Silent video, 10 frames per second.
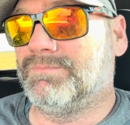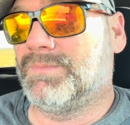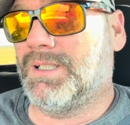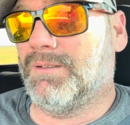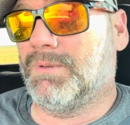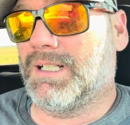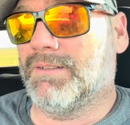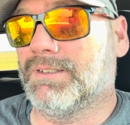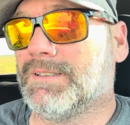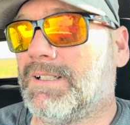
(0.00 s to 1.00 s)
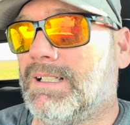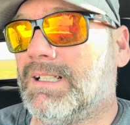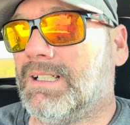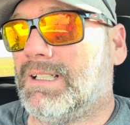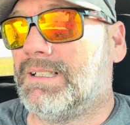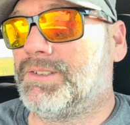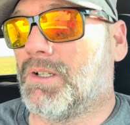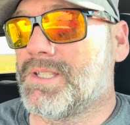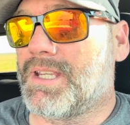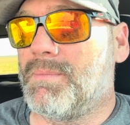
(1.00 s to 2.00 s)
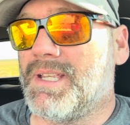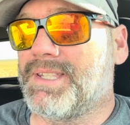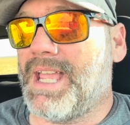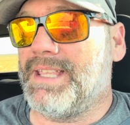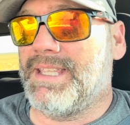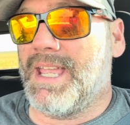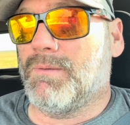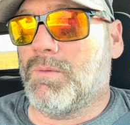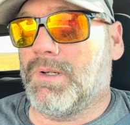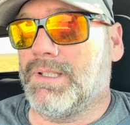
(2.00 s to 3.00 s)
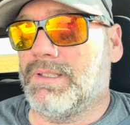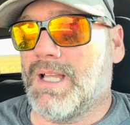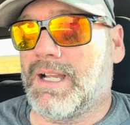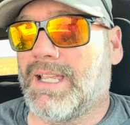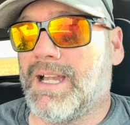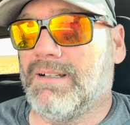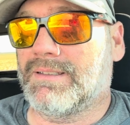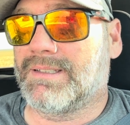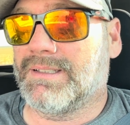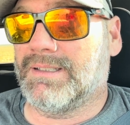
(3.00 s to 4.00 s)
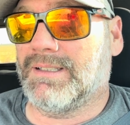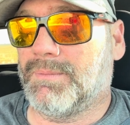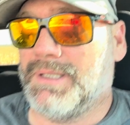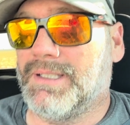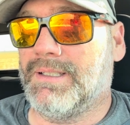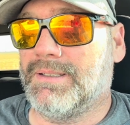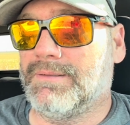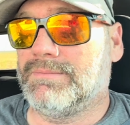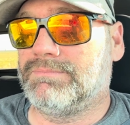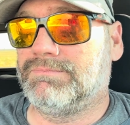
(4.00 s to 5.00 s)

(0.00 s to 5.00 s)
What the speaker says: But whatever. So it's going to be a sad day when we knock out, it'll be,